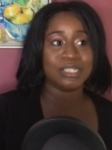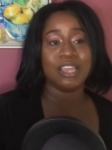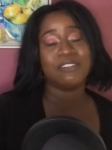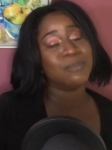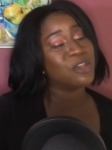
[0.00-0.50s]
So you
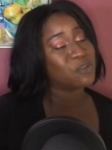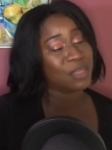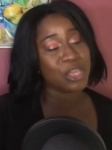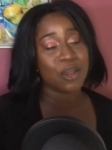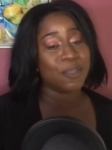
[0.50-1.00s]
have to make sure
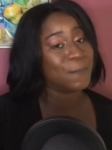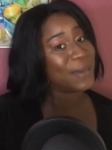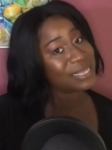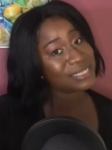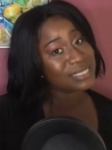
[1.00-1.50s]
that you're the
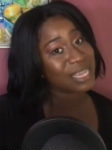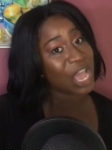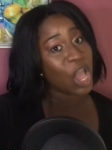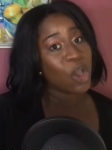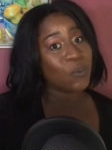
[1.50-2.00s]
best
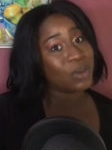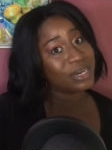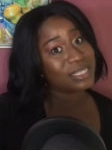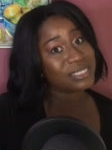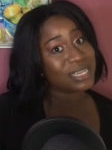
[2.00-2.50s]

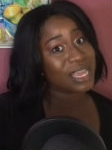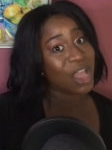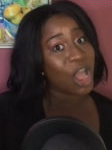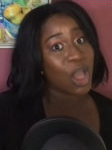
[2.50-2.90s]
quality,